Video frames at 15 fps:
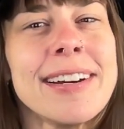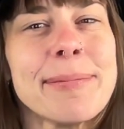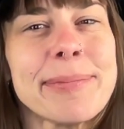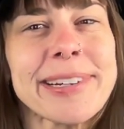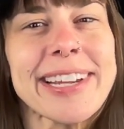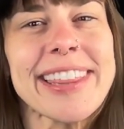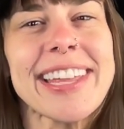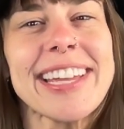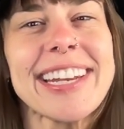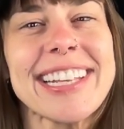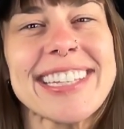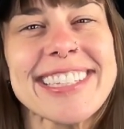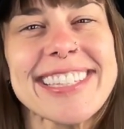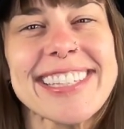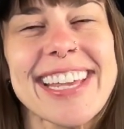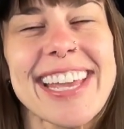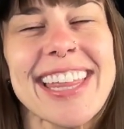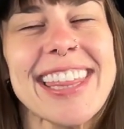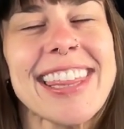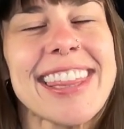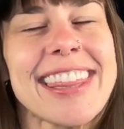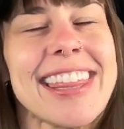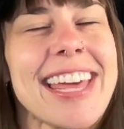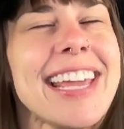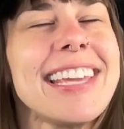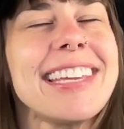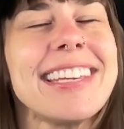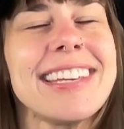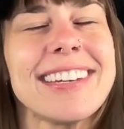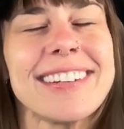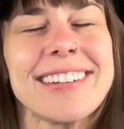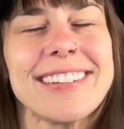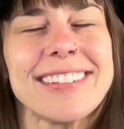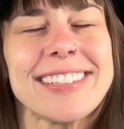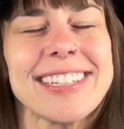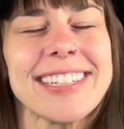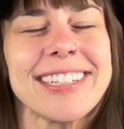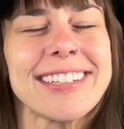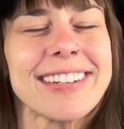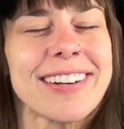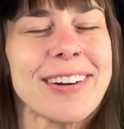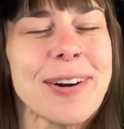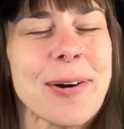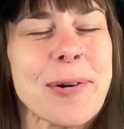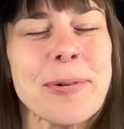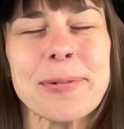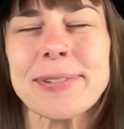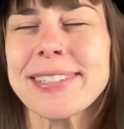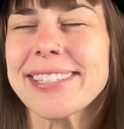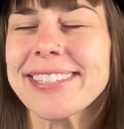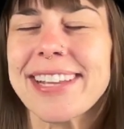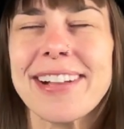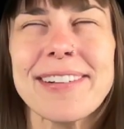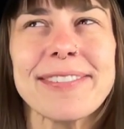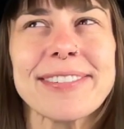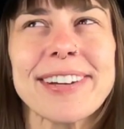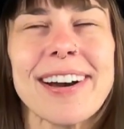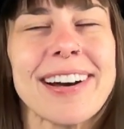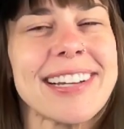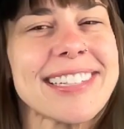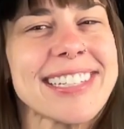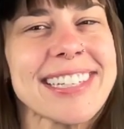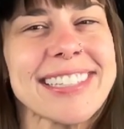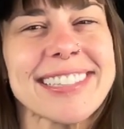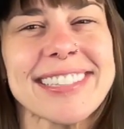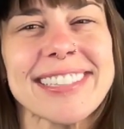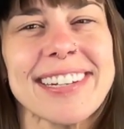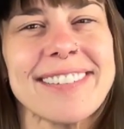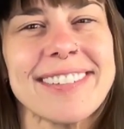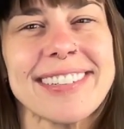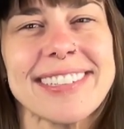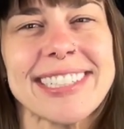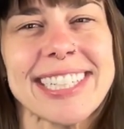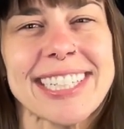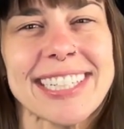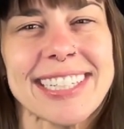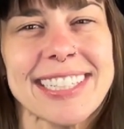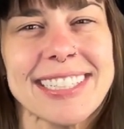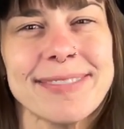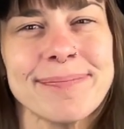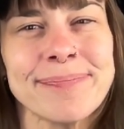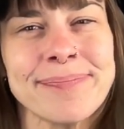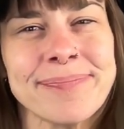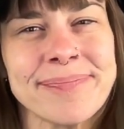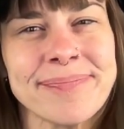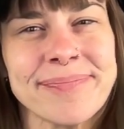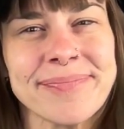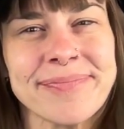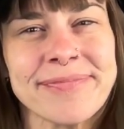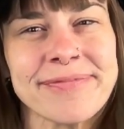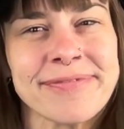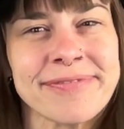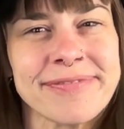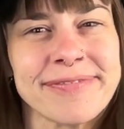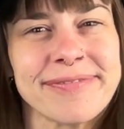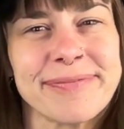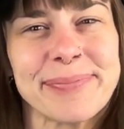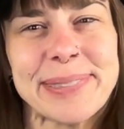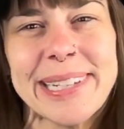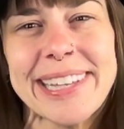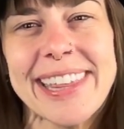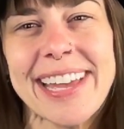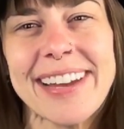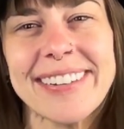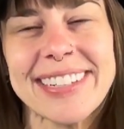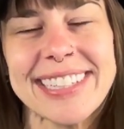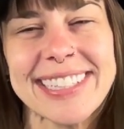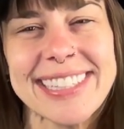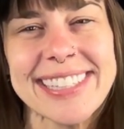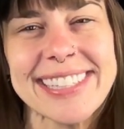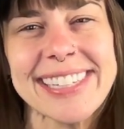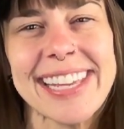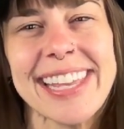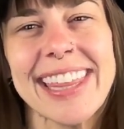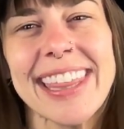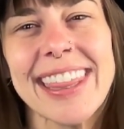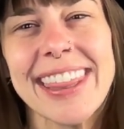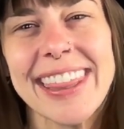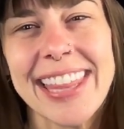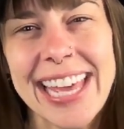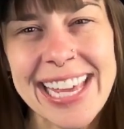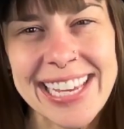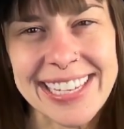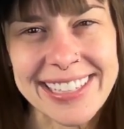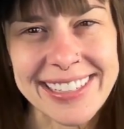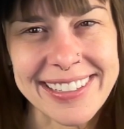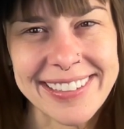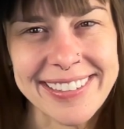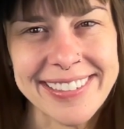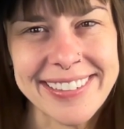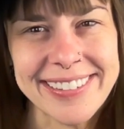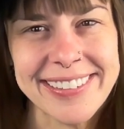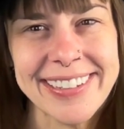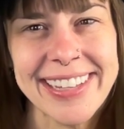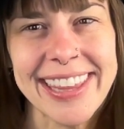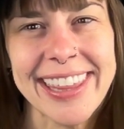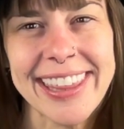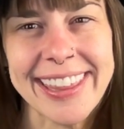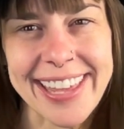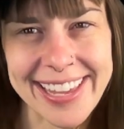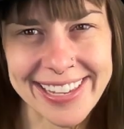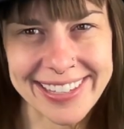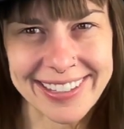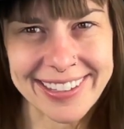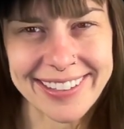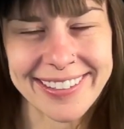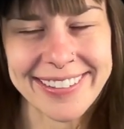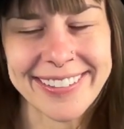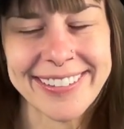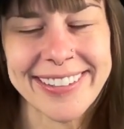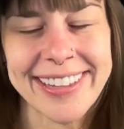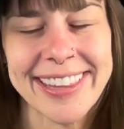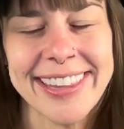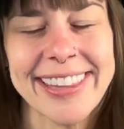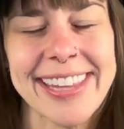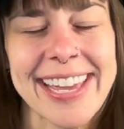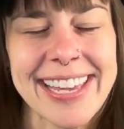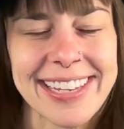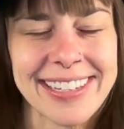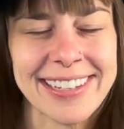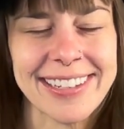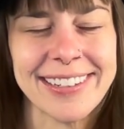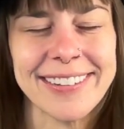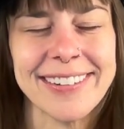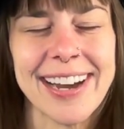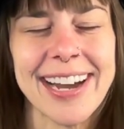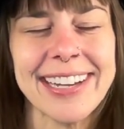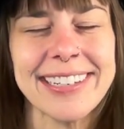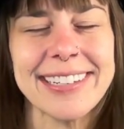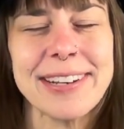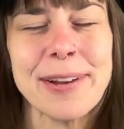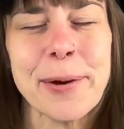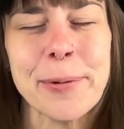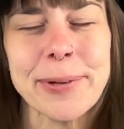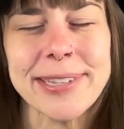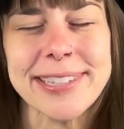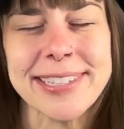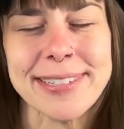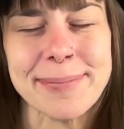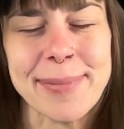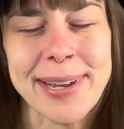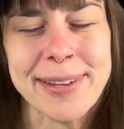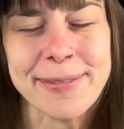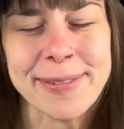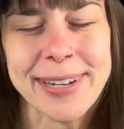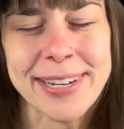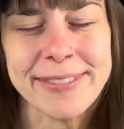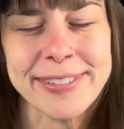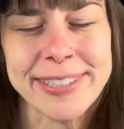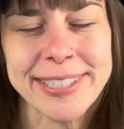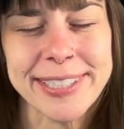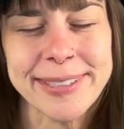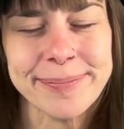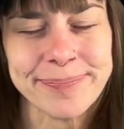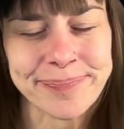Breathe in and say thank you to your own self causing suffering. Breathe out and say thank you, thank you, thank you. I know it's in my favor.